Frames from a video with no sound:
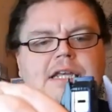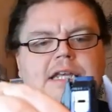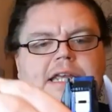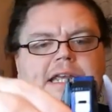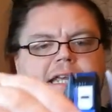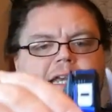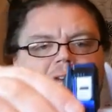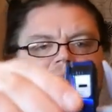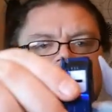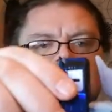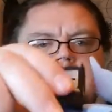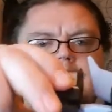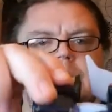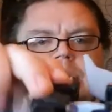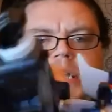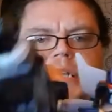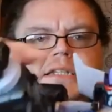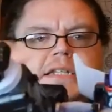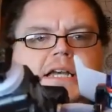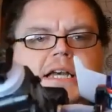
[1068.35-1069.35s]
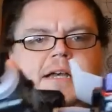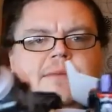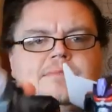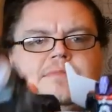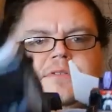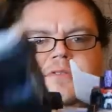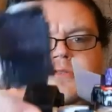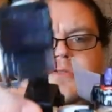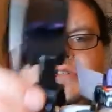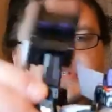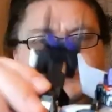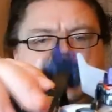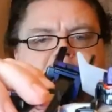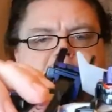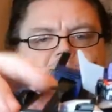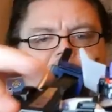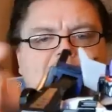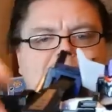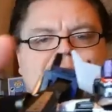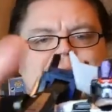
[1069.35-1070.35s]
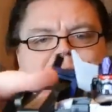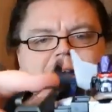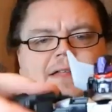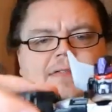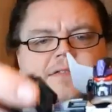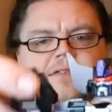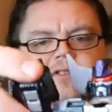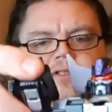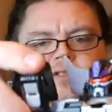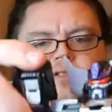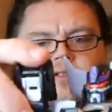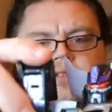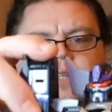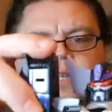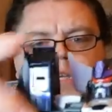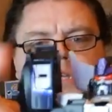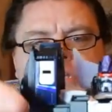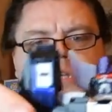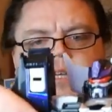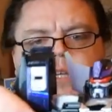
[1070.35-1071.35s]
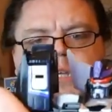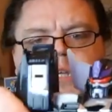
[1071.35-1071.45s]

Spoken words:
He can rotate his arms 360 at the shoulder.